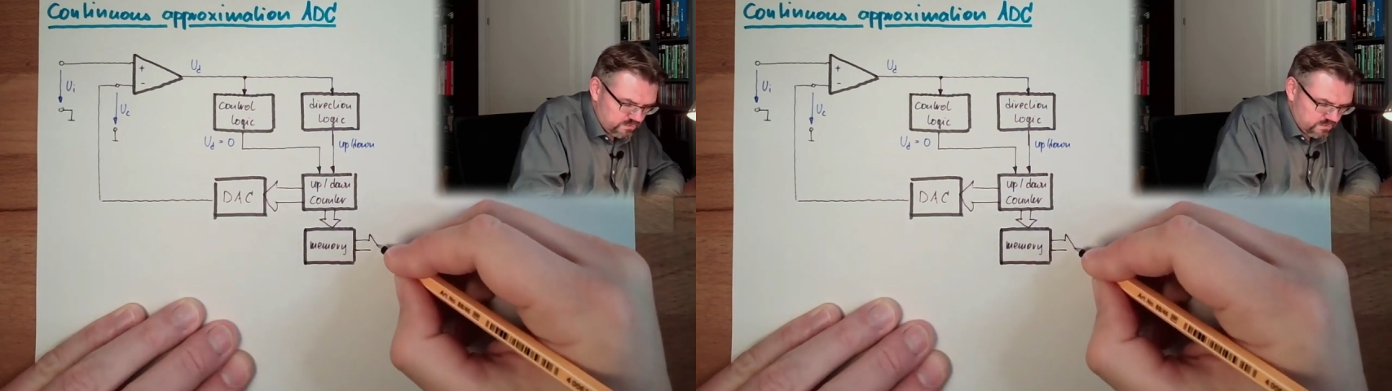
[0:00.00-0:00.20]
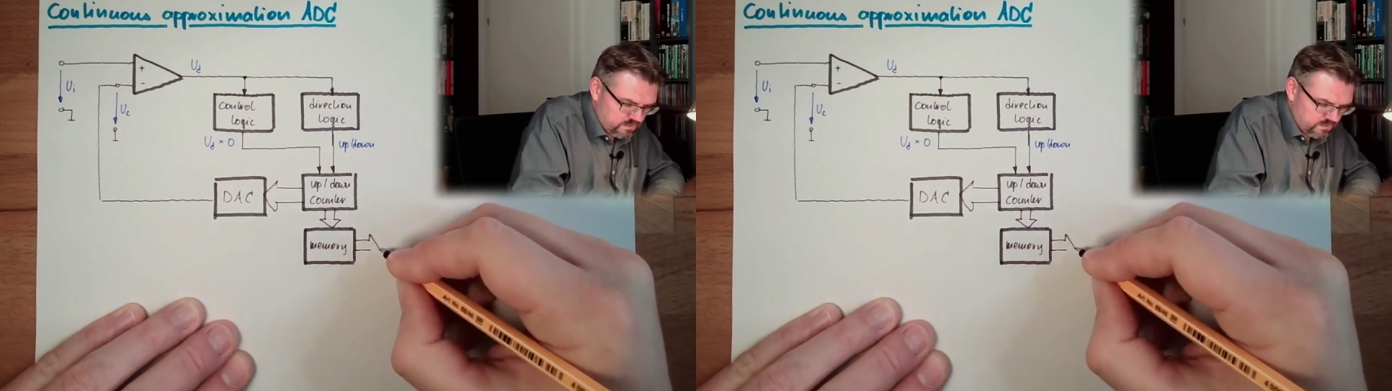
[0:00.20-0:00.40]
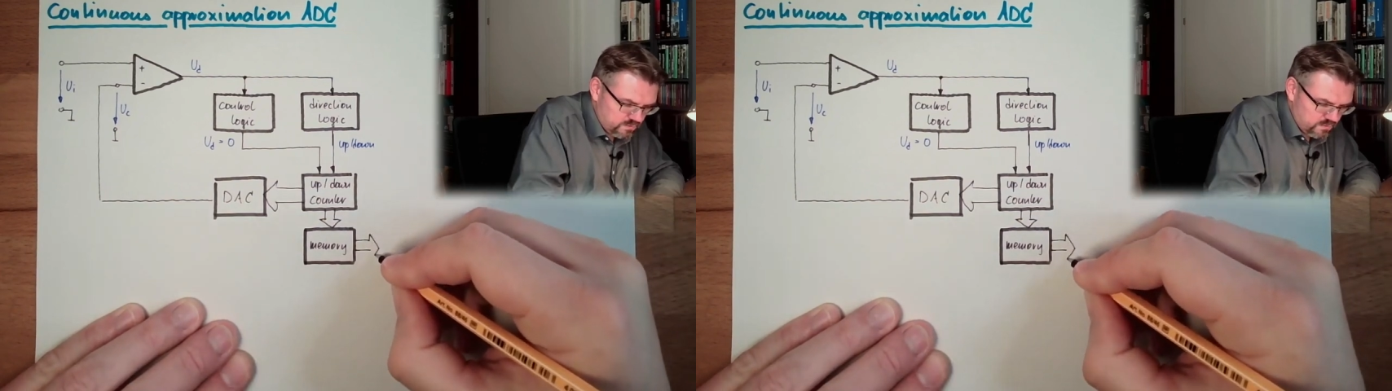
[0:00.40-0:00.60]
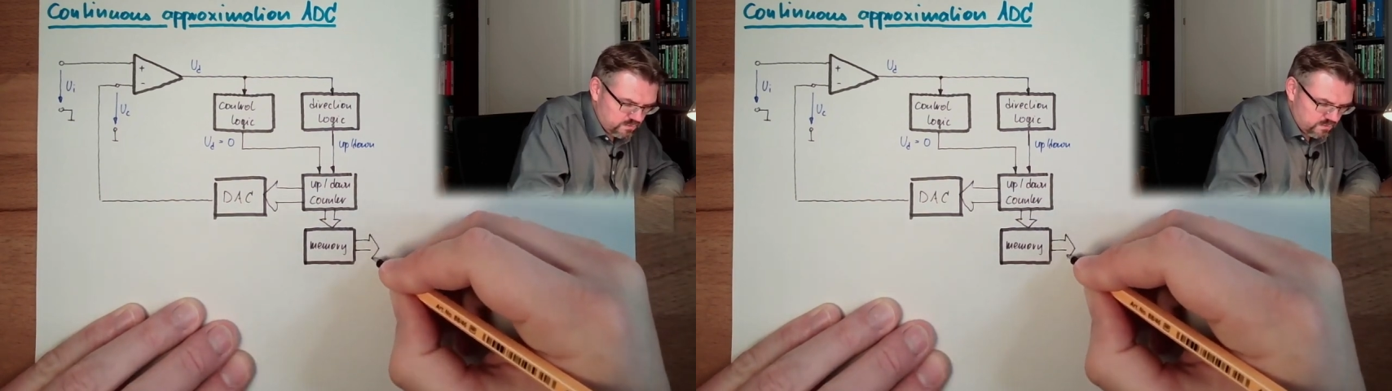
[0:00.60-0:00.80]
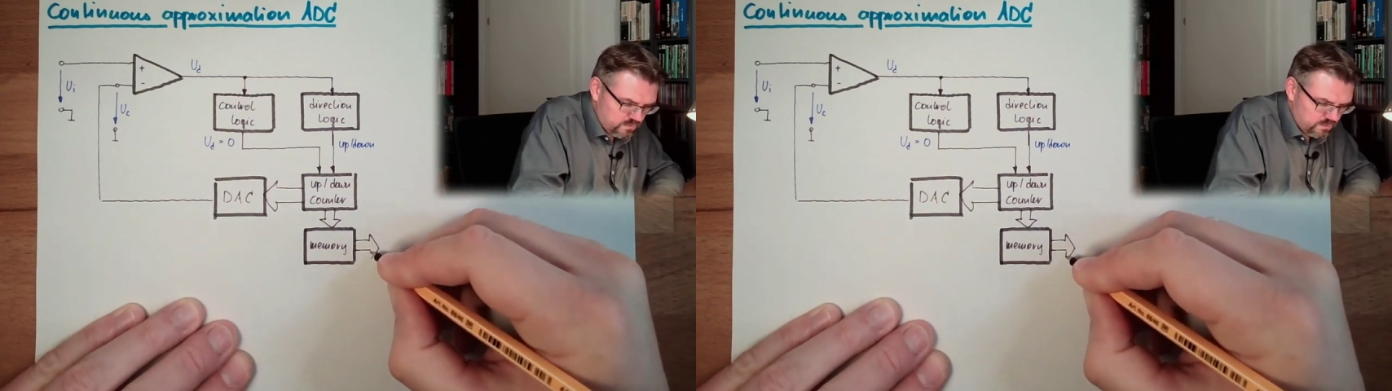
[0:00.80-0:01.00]

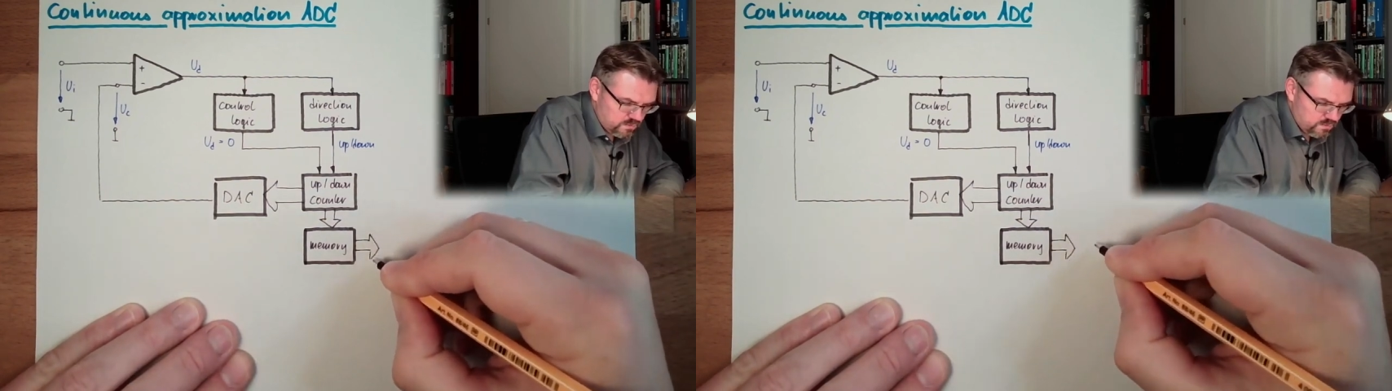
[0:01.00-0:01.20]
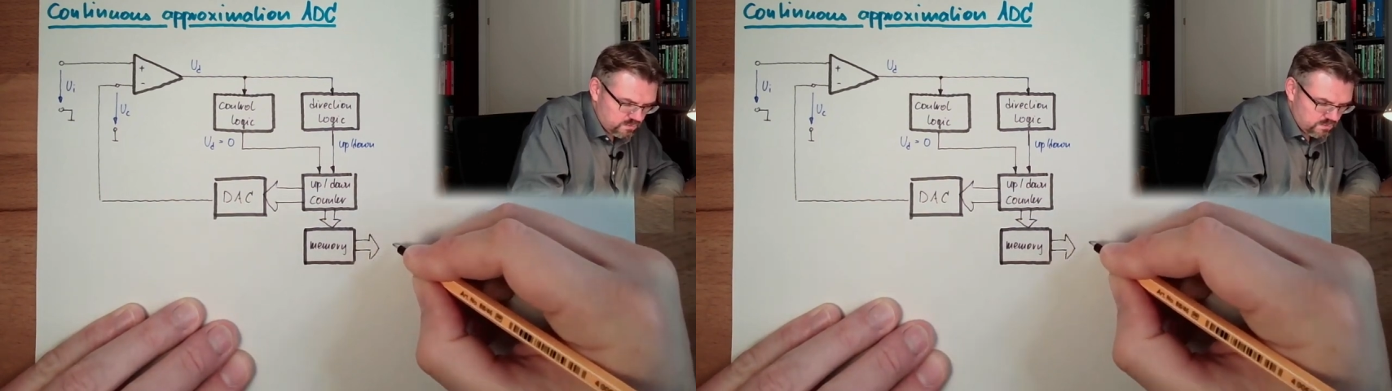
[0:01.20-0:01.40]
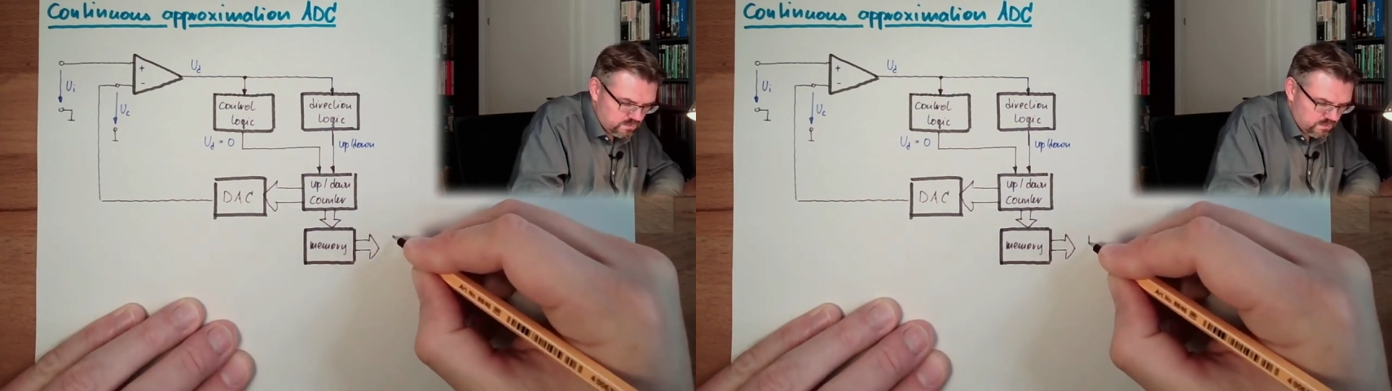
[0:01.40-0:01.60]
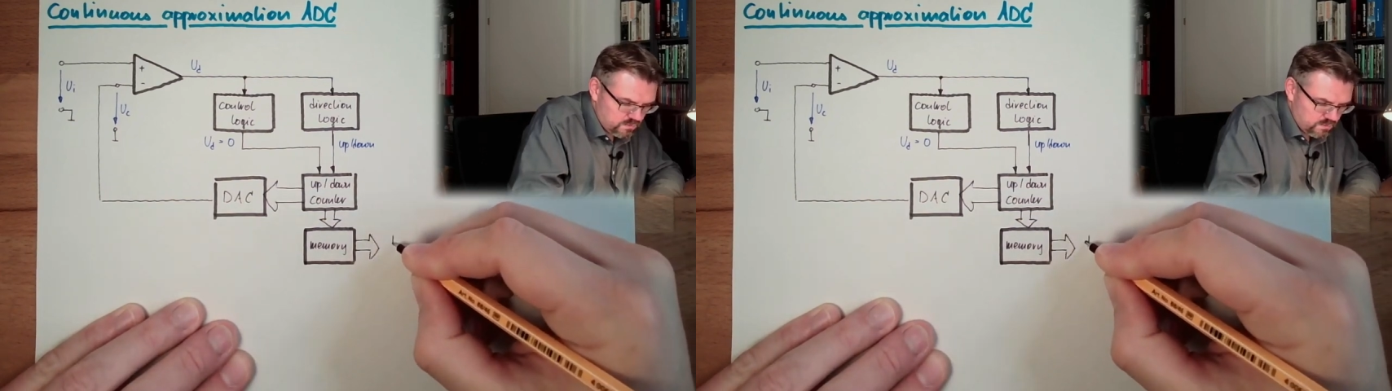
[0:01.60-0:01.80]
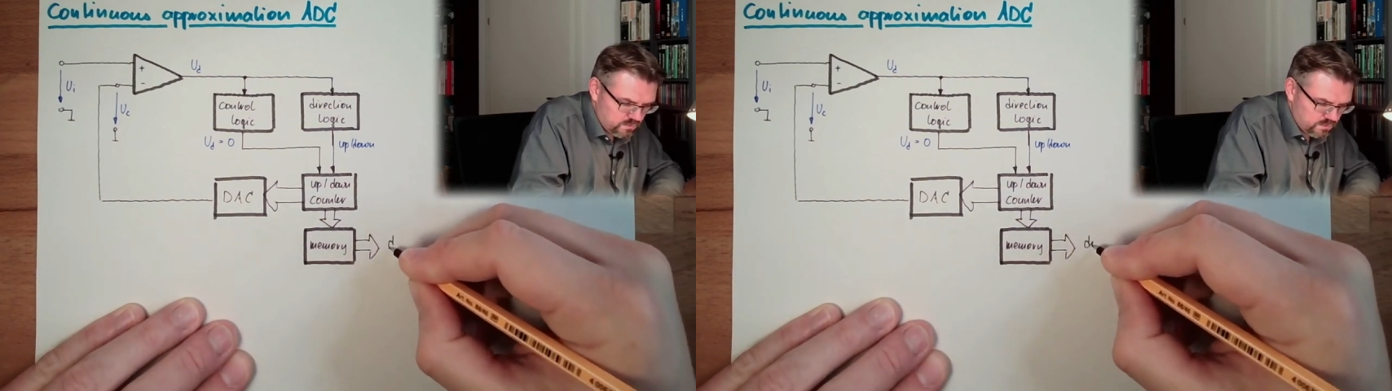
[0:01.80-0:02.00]

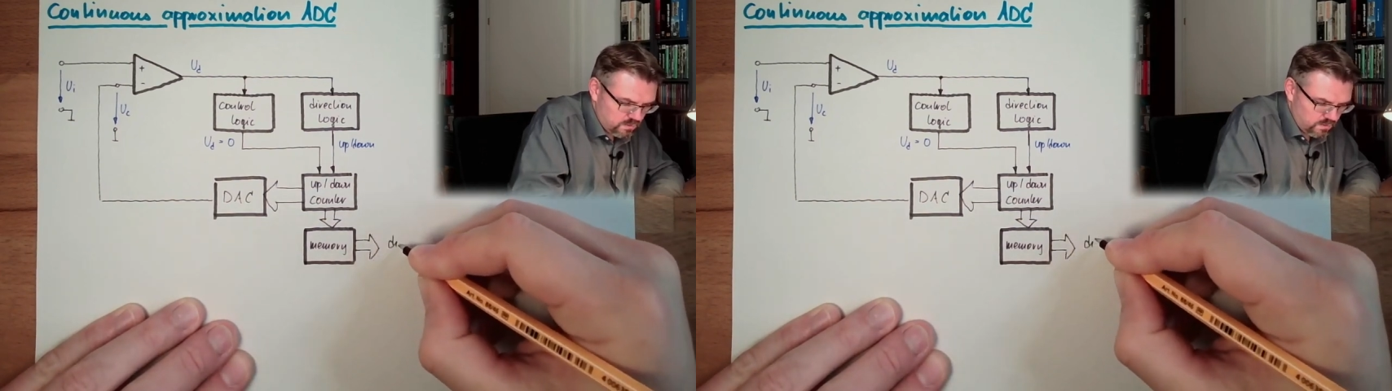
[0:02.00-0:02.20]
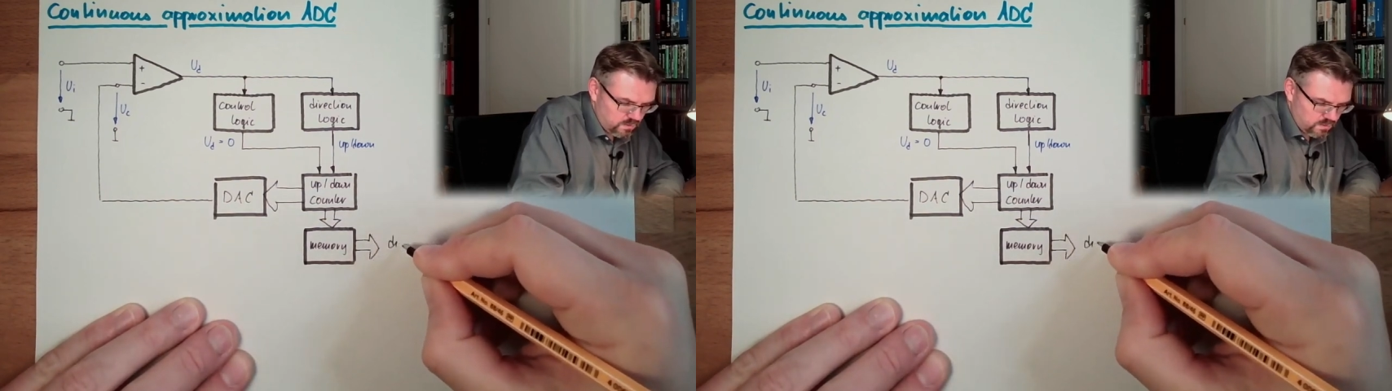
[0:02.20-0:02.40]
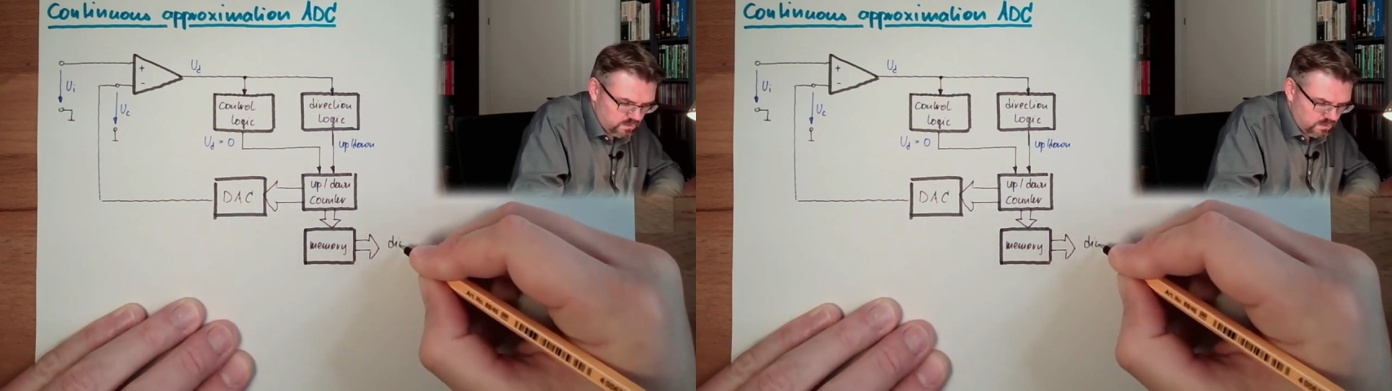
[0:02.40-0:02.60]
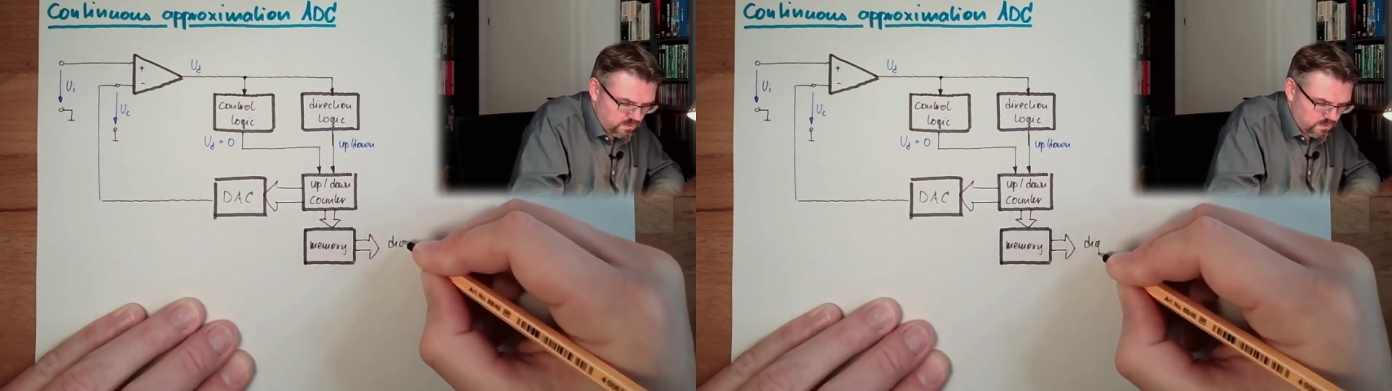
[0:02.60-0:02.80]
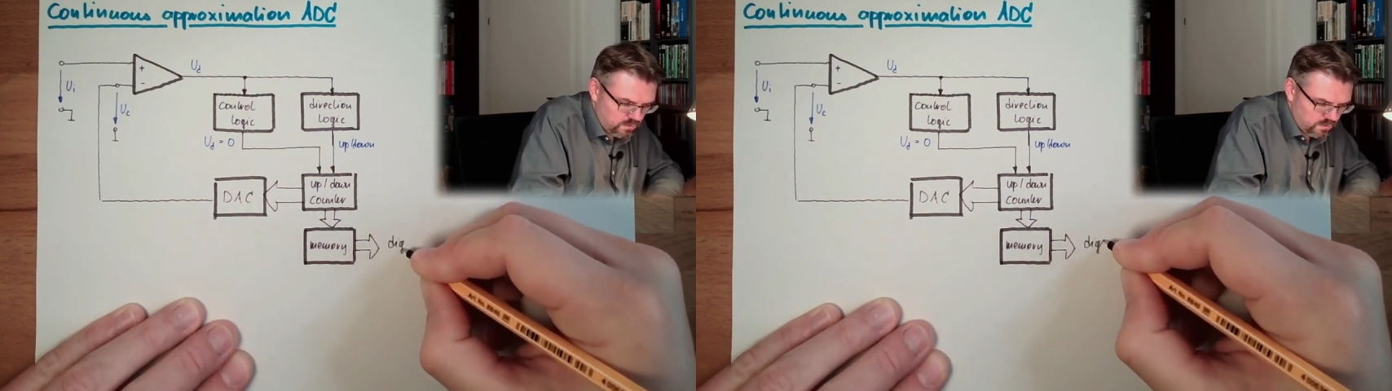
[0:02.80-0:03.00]
(no one is talking)